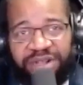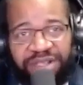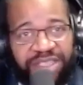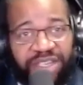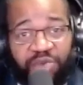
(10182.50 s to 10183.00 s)

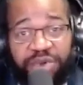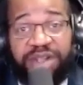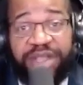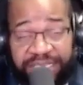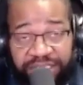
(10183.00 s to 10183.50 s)
you know, we are
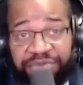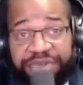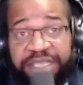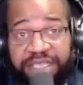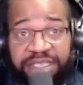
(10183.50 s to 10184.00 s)

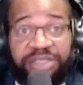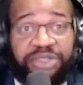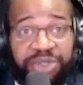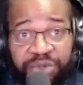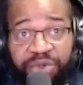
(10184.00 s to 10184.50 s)
entering
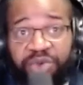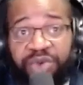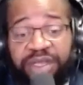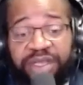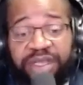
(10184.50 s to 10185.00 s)
into
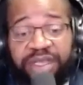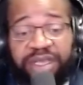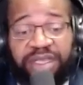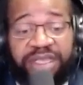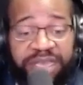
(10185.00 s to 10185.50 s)

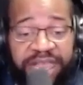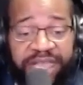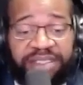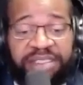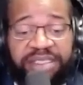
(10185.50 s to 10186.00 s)
the
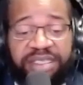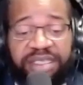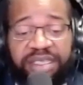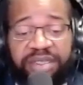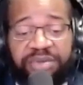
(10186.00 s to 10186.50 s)
next
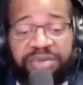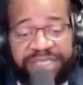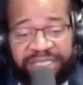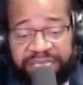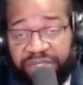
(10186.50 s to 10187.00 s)

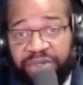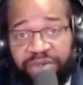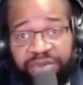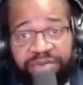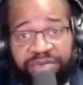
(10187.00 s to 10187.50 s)

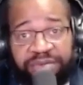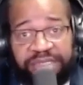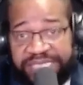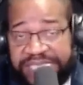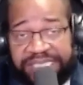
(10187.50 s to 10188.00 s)
presidential
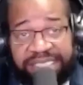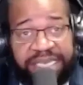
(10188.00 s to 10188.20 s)
season and